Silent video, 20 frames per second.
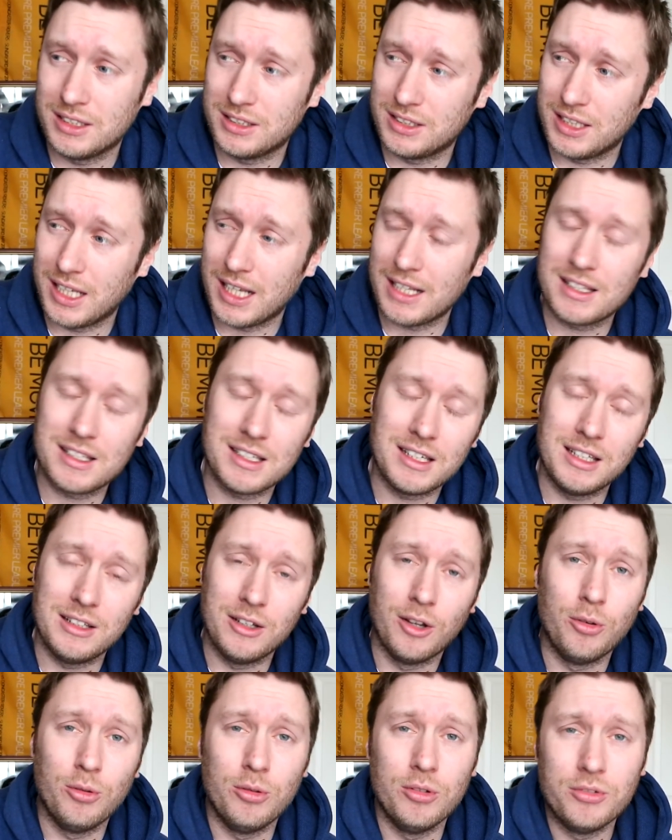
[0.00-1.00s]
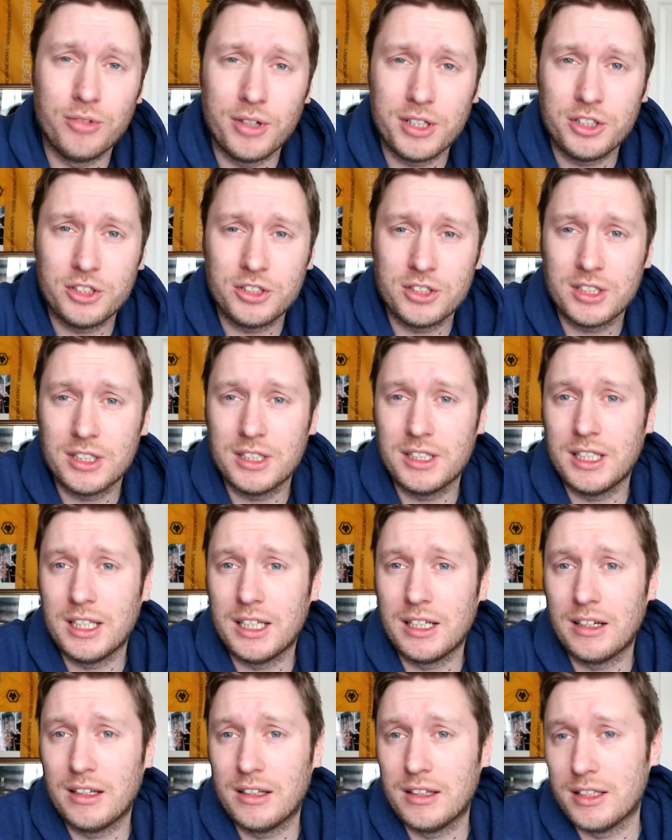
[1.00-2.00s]
there's the Anthony Nolan Register
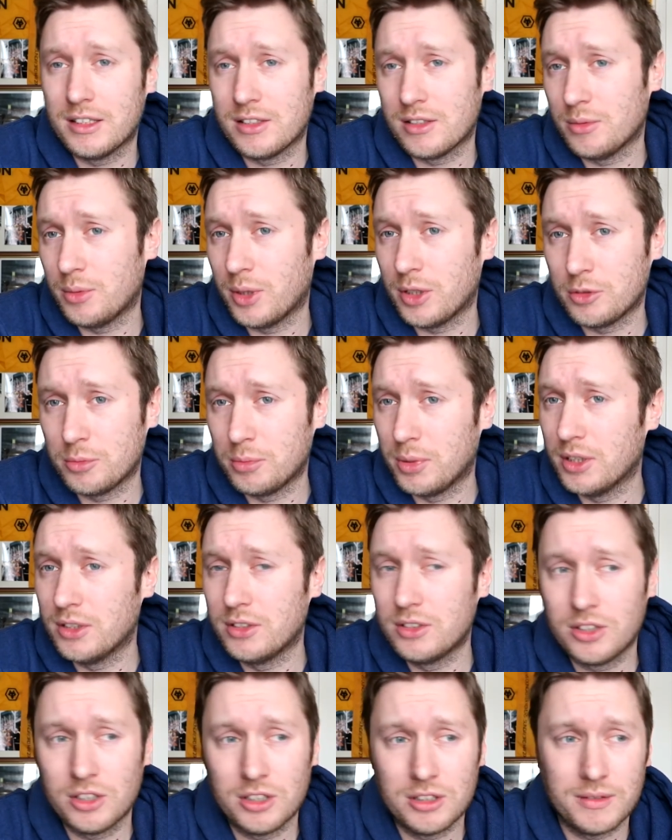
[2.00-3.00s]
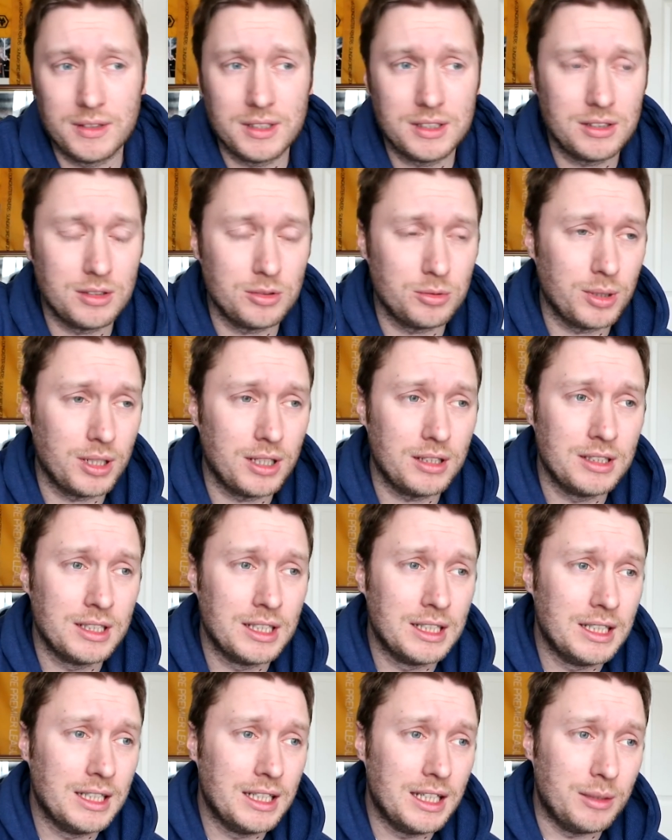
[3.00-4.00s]
in England, there's the Welsh Blood Service as well
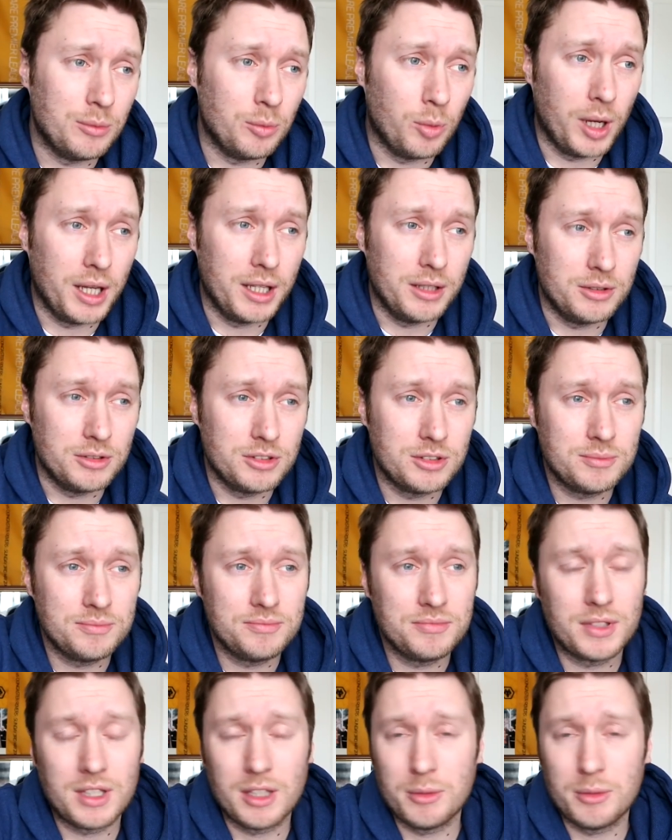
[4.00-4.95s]
in Wales.